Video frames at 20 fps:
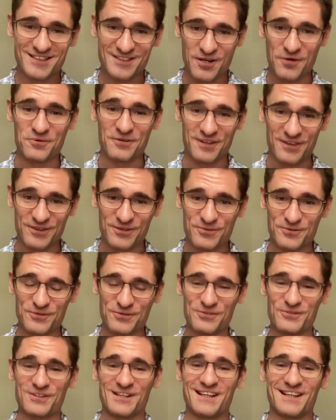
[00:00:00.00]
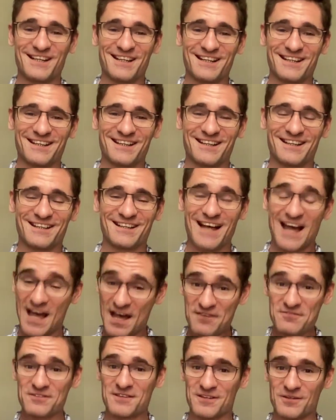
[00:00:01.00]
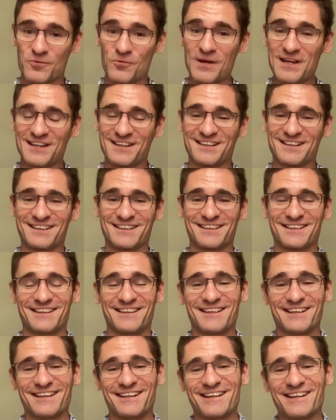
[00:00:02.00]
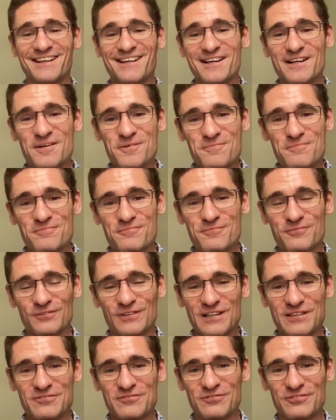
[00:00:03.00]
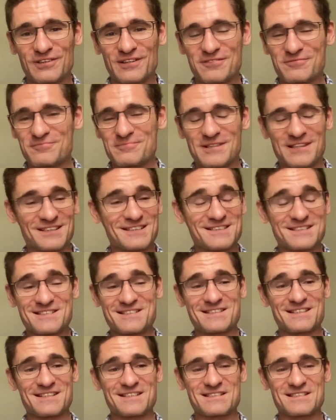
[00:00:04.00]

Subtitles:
going through having an awakening right in front of me, it's